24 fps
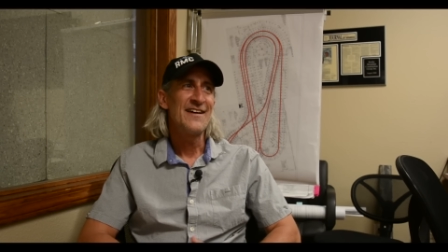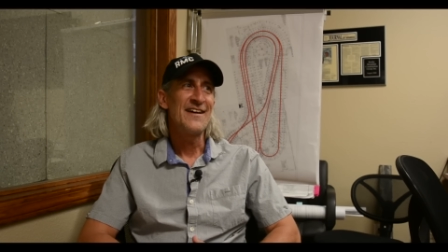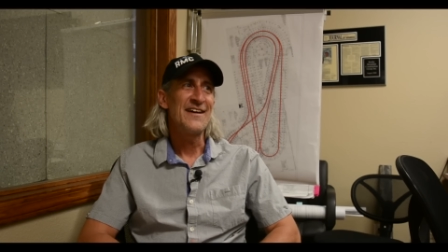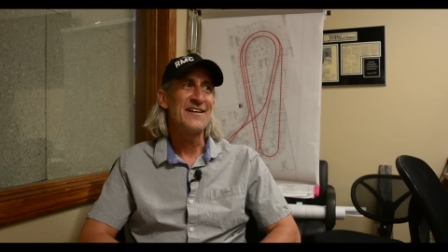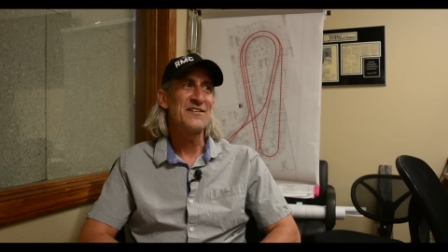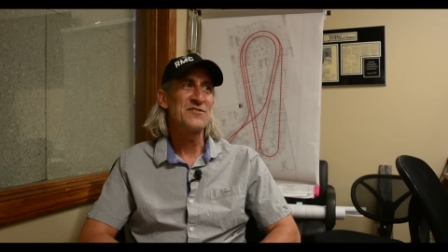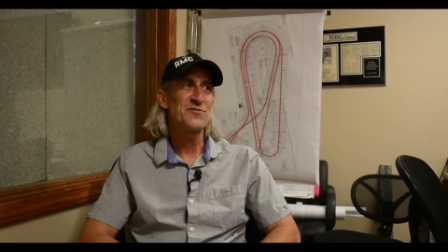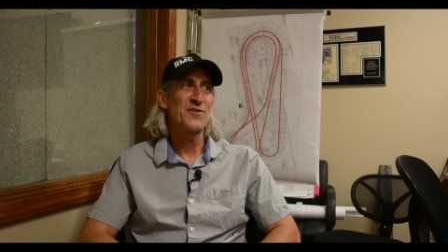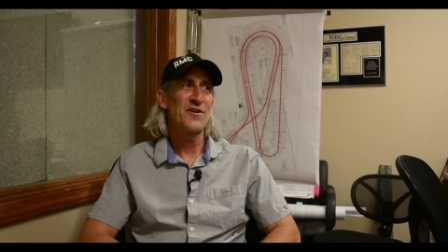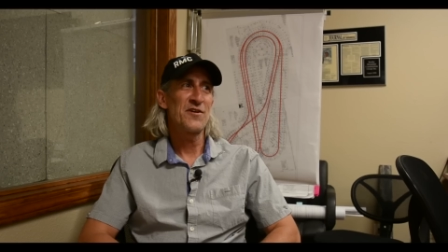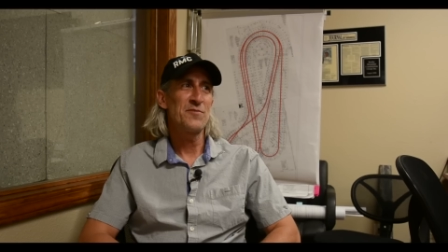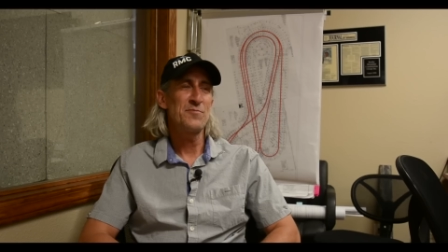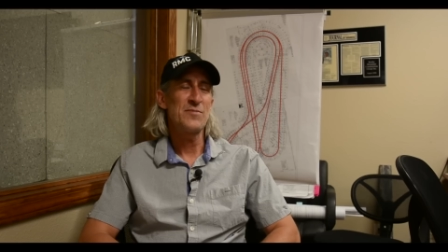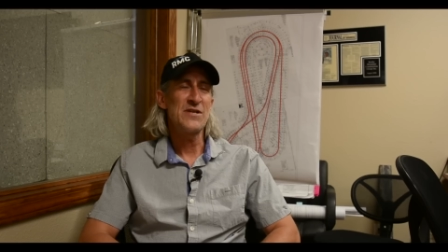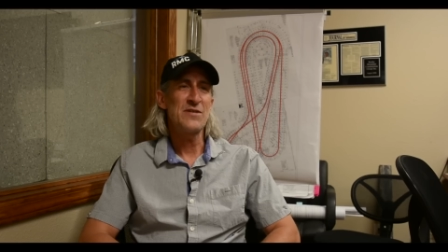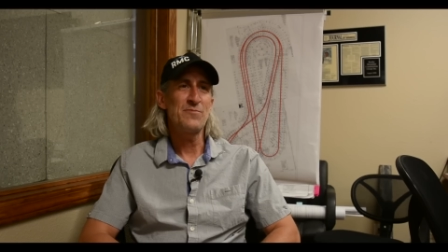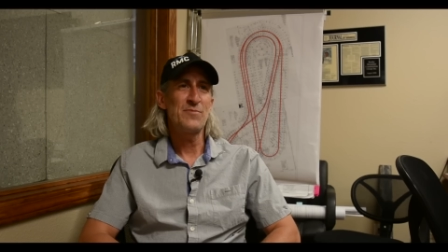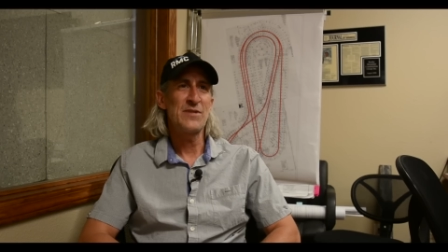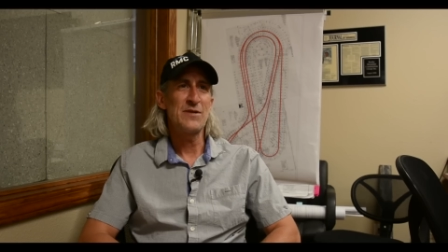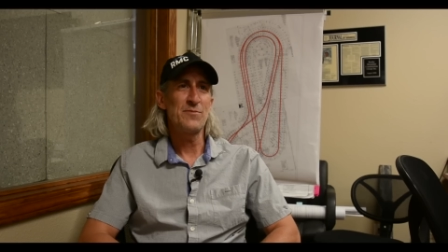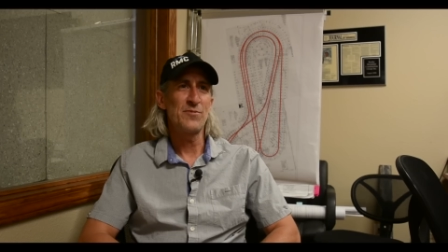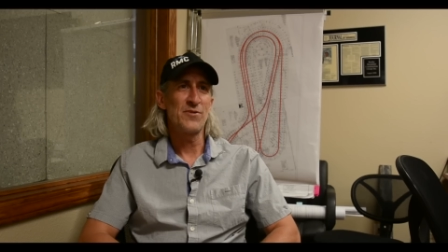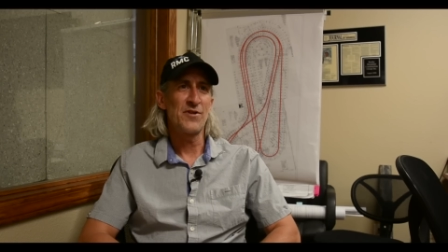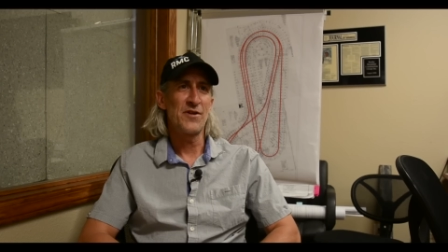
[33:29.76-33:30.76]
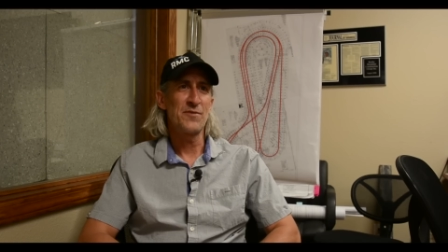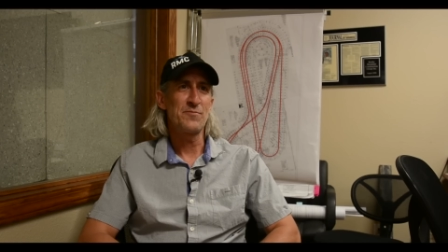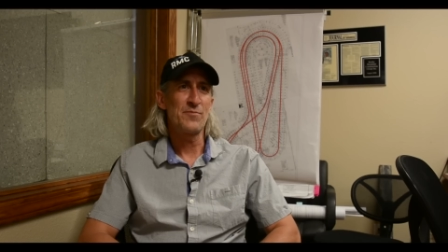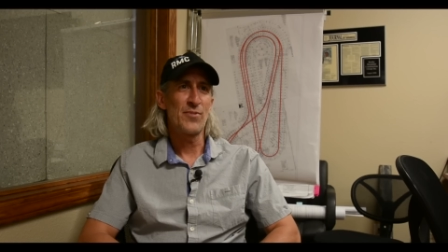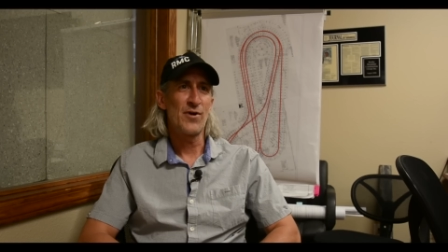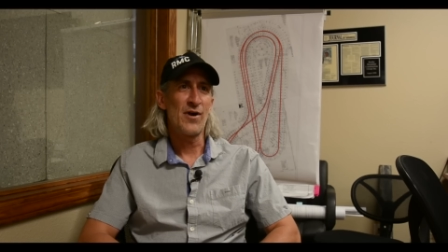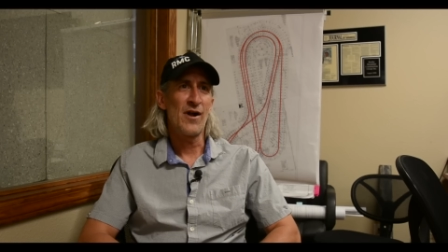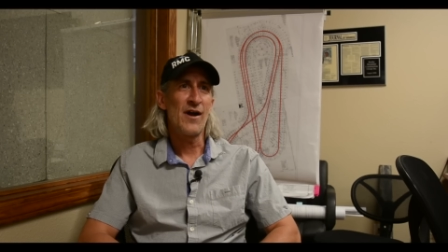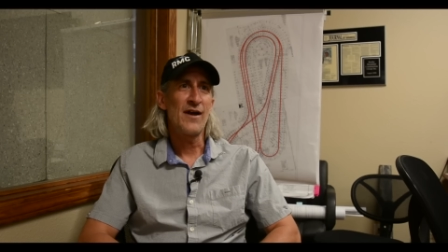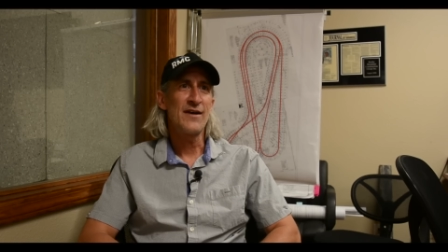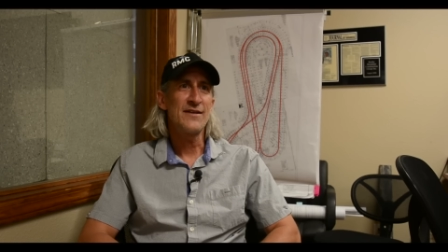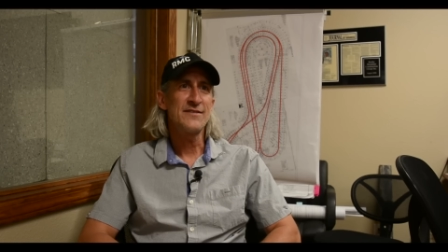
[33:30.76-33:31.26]
and try to beat people on
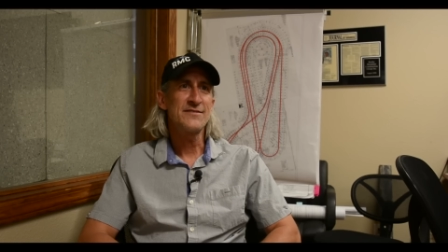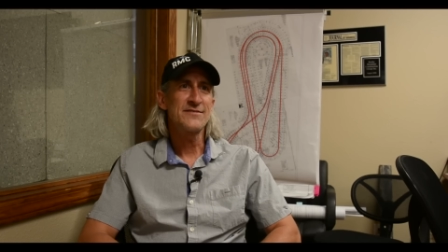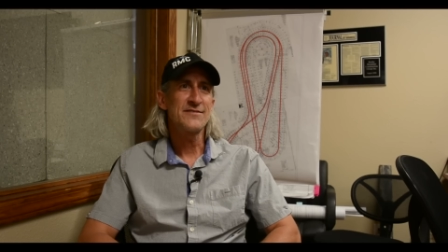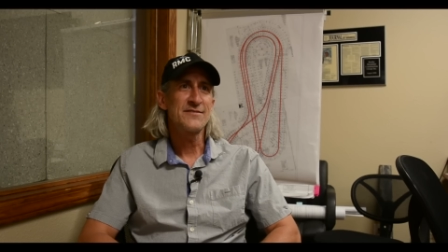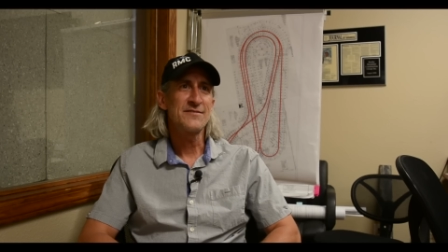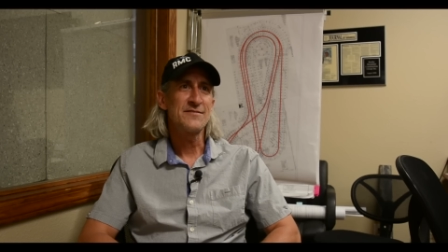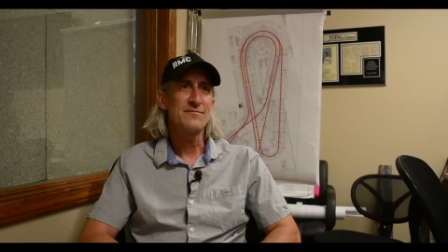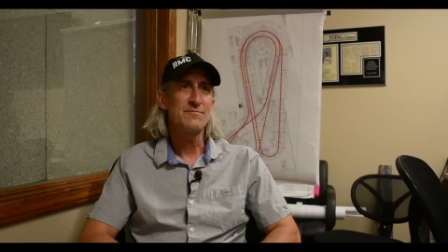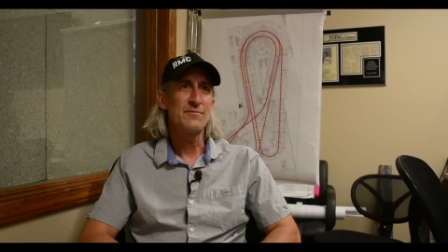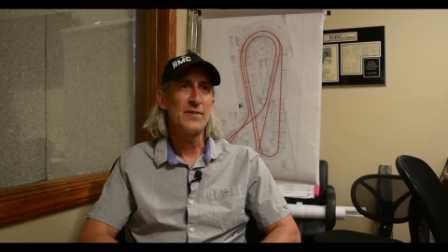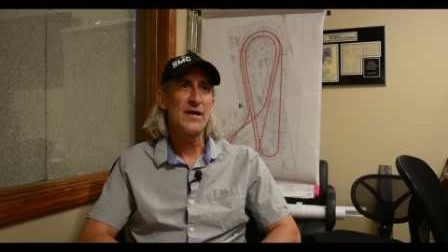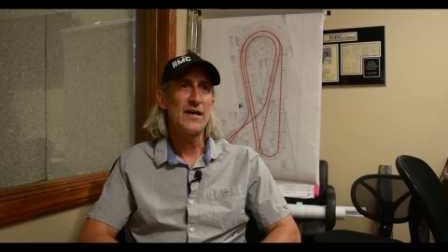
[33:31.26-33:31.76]
price.